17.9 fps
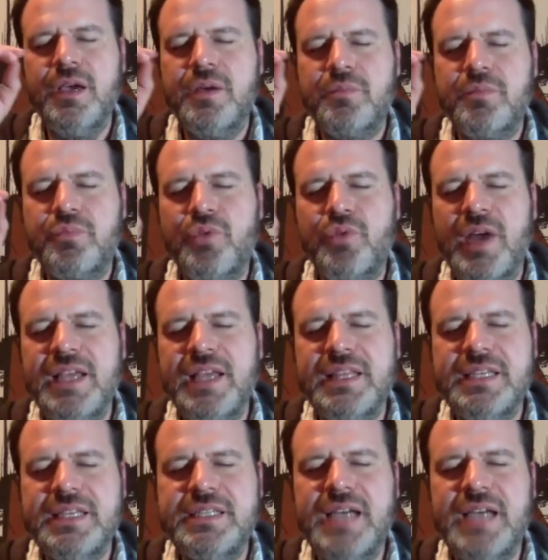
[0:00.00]

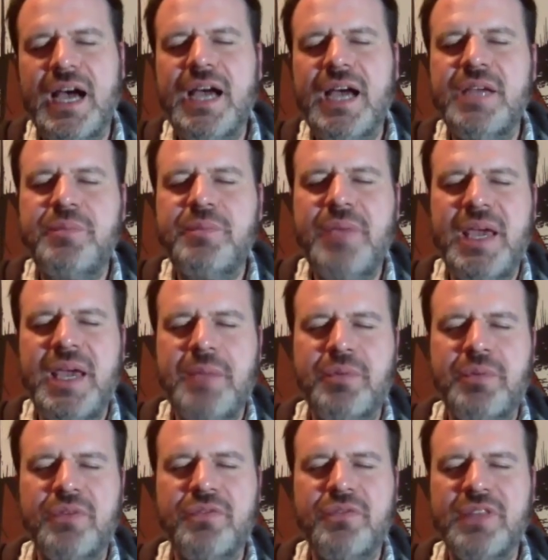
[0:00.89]
Brightly dyed paper
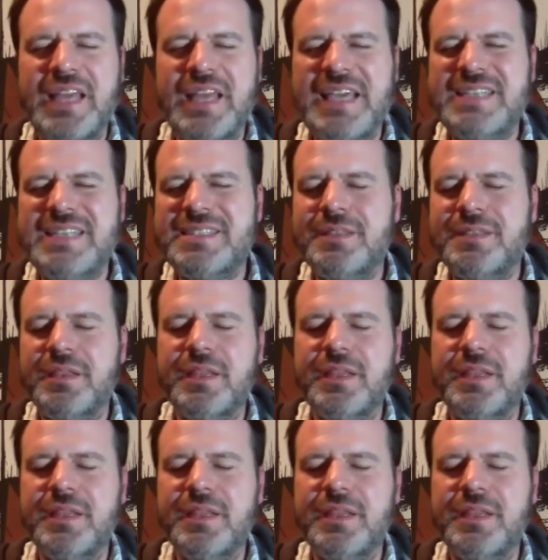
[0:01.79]
flakes